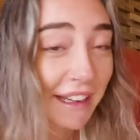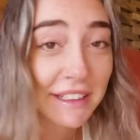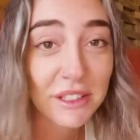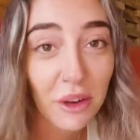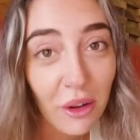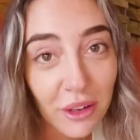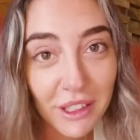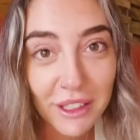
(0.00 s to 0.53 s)
and
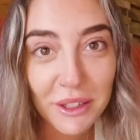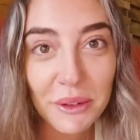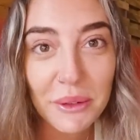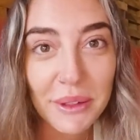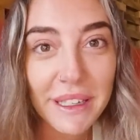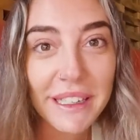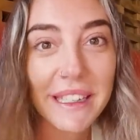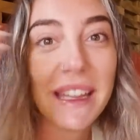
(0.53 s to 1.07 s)
it's all
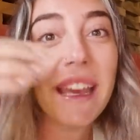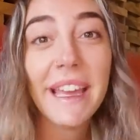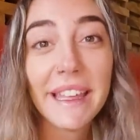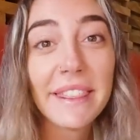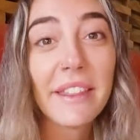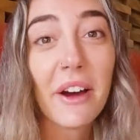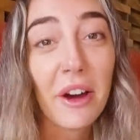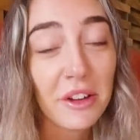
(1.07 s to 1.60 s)
included
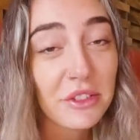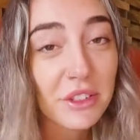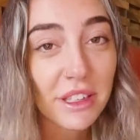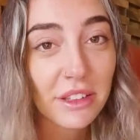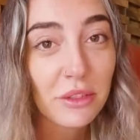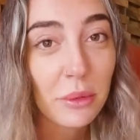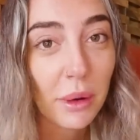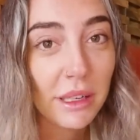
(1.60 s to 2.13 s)
in the
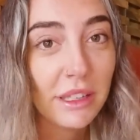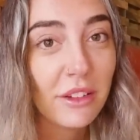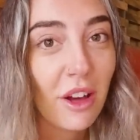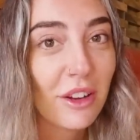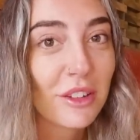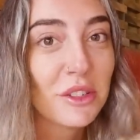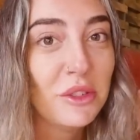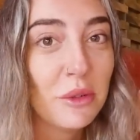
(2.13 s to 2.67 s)

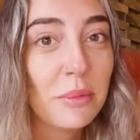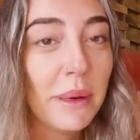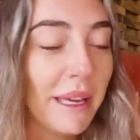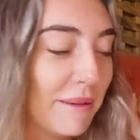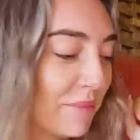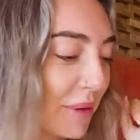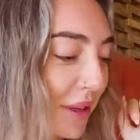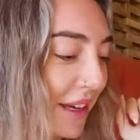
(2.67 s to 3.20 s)
$120 you
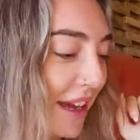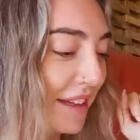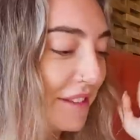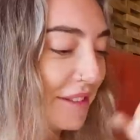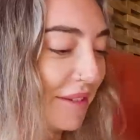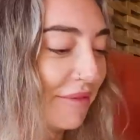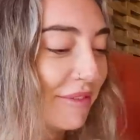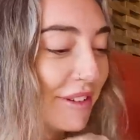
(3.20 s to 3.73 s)
pay per night.
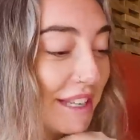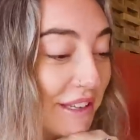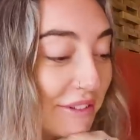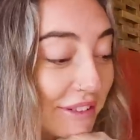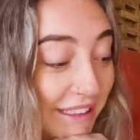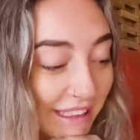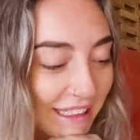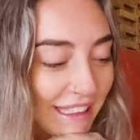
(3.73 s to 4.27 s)
So I'm
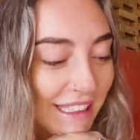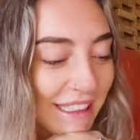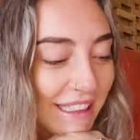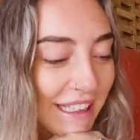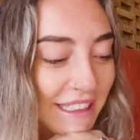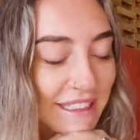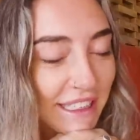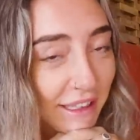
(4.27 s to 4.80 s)
really, really
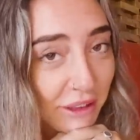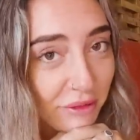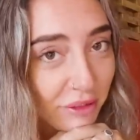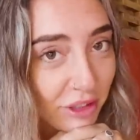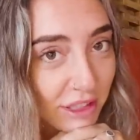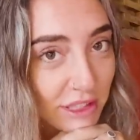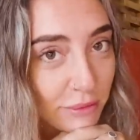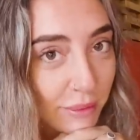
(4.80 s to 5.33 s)
excited
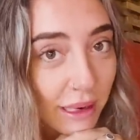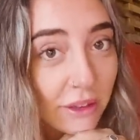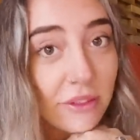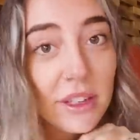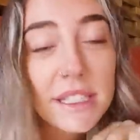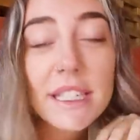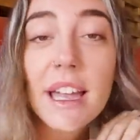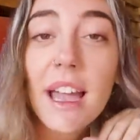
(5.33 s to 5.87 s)
for this
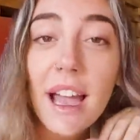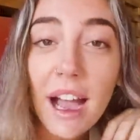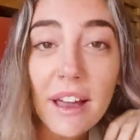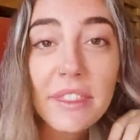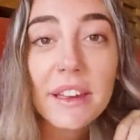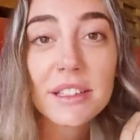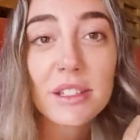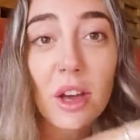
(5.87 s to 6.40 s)
breakfast.
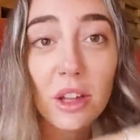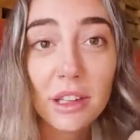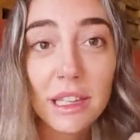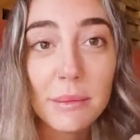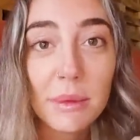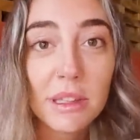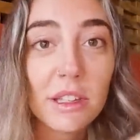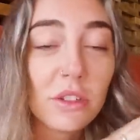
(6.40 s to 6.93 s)
And there's
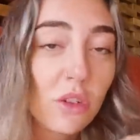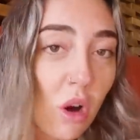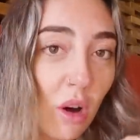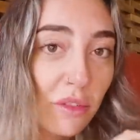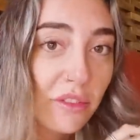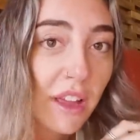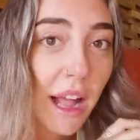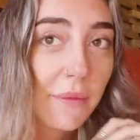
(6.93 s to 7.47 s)
unlimited
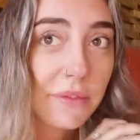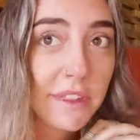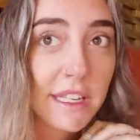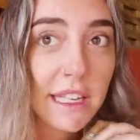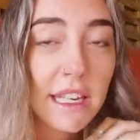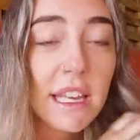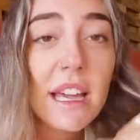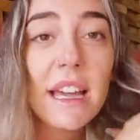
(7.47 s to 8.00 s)
coffee and
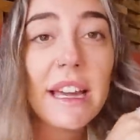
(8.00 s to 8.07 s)
tea,